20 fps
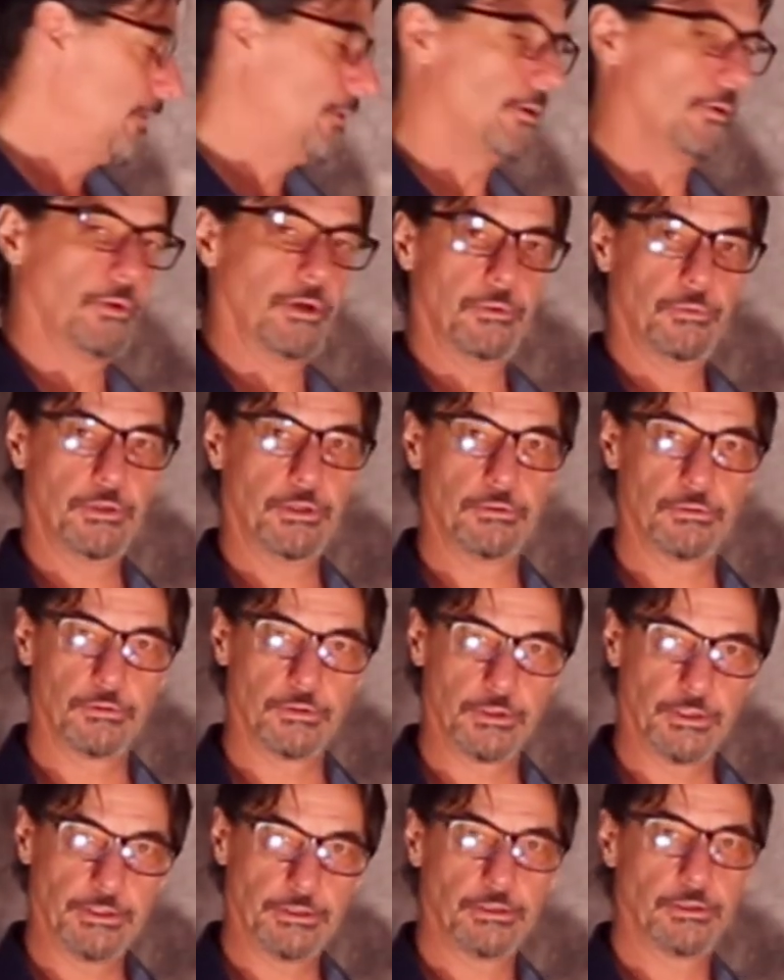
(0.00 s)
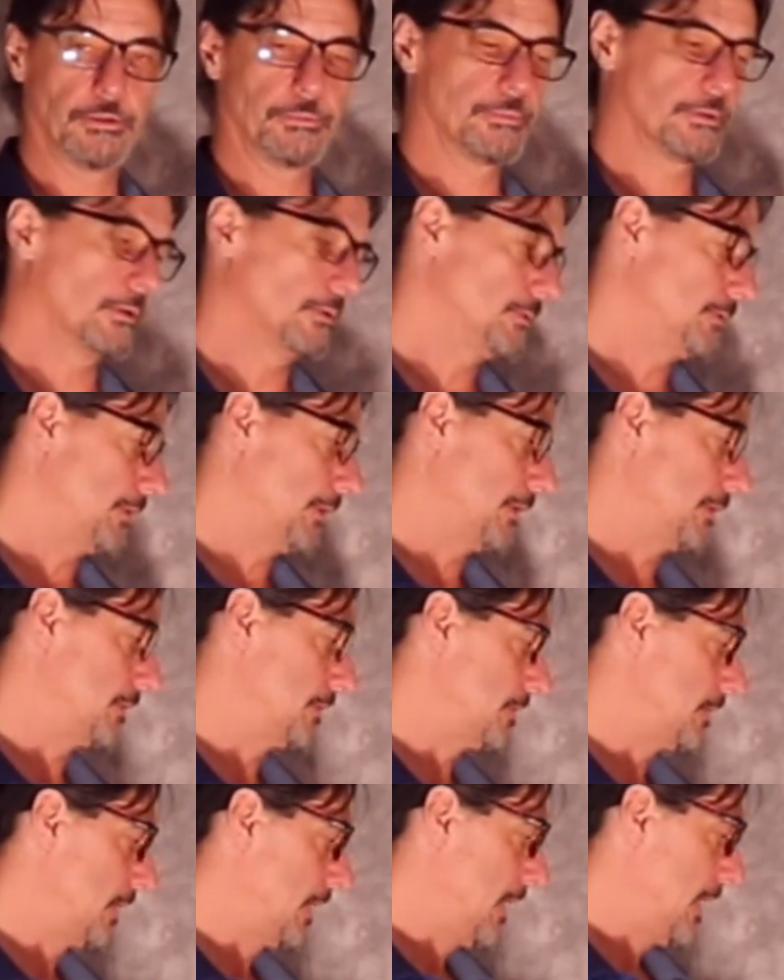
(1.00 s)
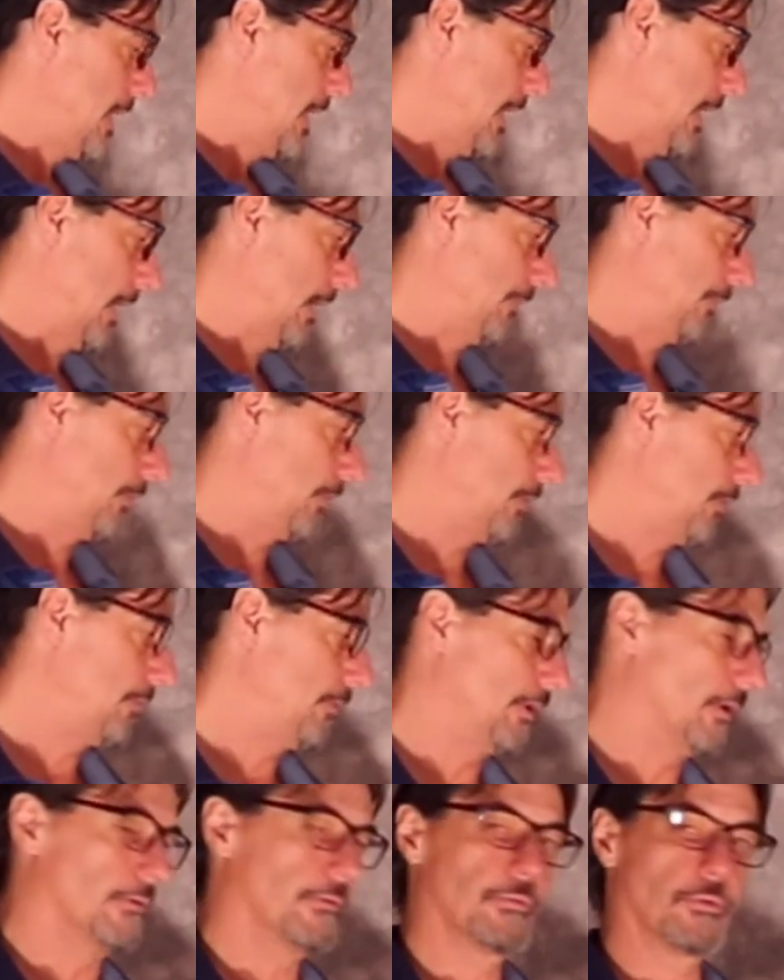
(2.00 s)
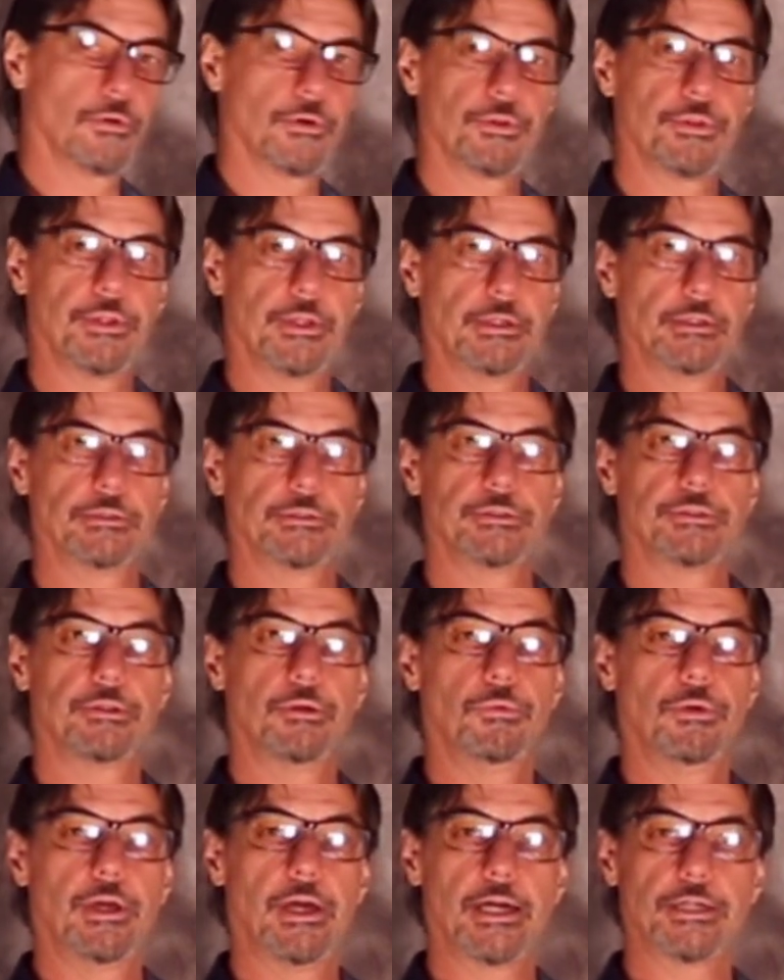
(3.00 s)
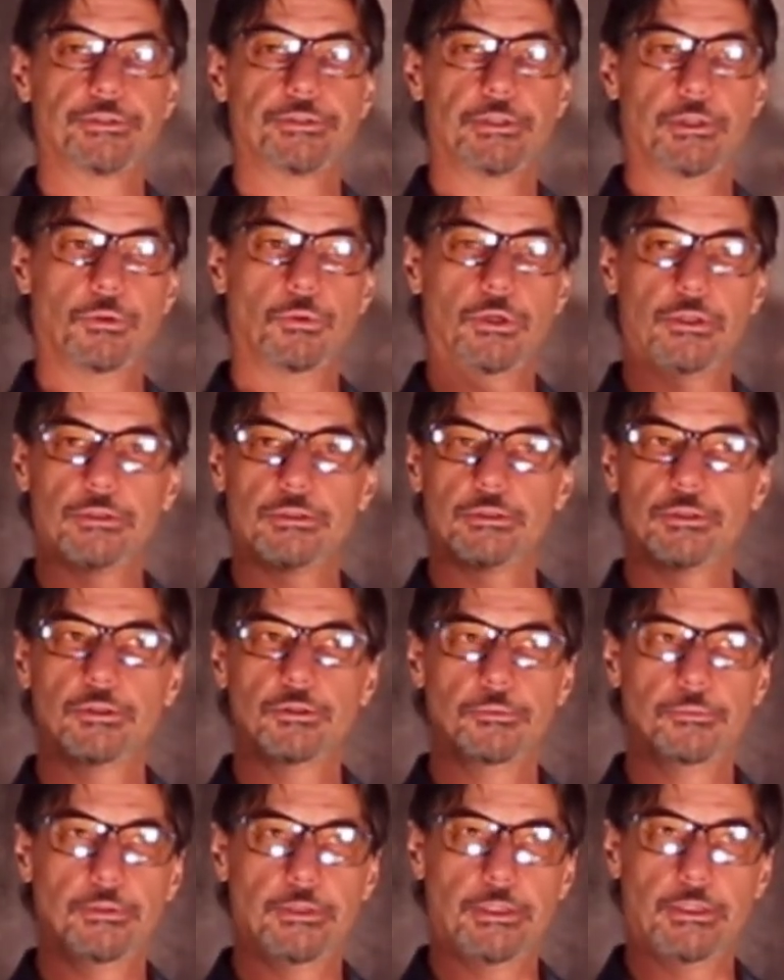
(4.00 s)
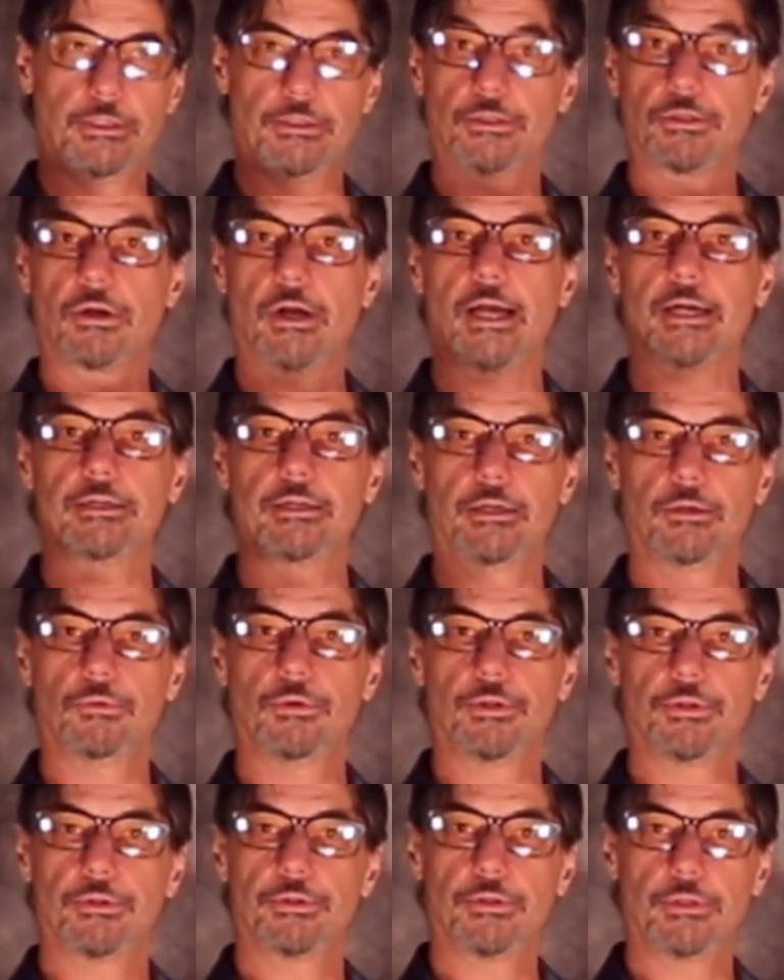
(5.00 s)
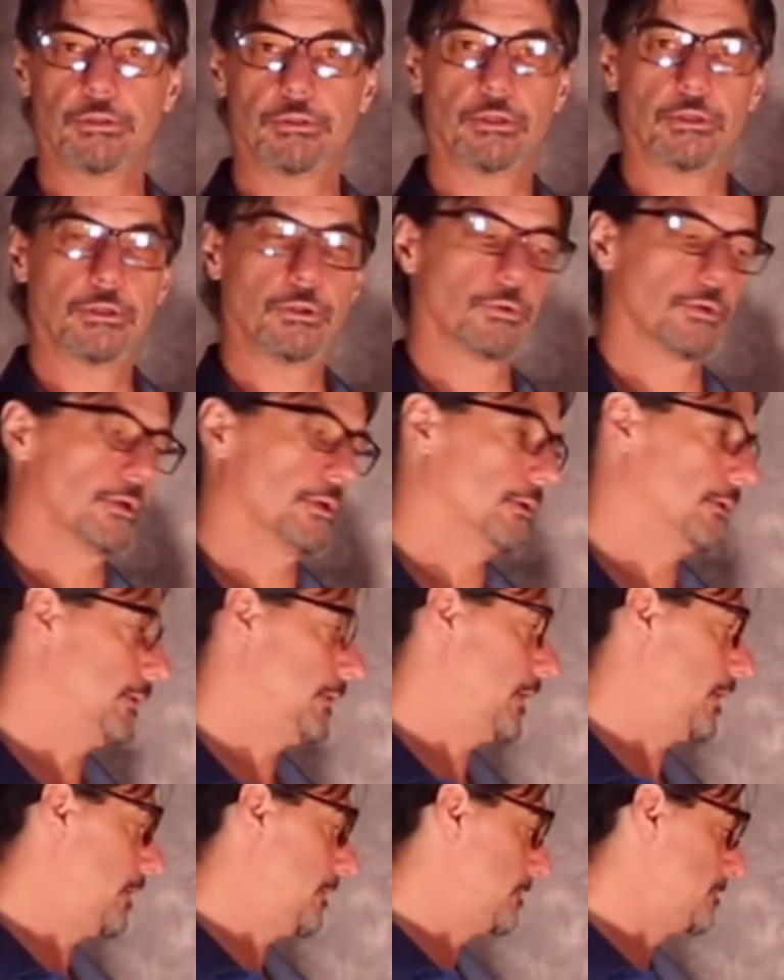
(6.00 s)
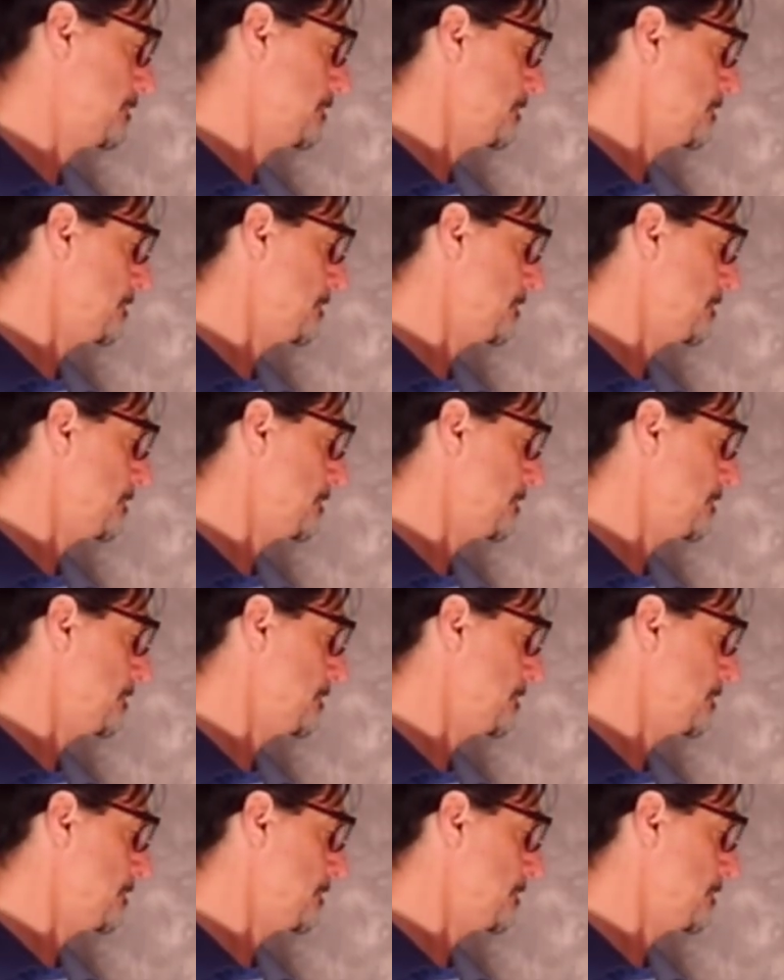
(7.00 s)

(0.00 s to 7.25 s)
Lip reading: the way we relate to the process, and the 3 or 4 things that we actually want to be interacting with in the lower Dantian.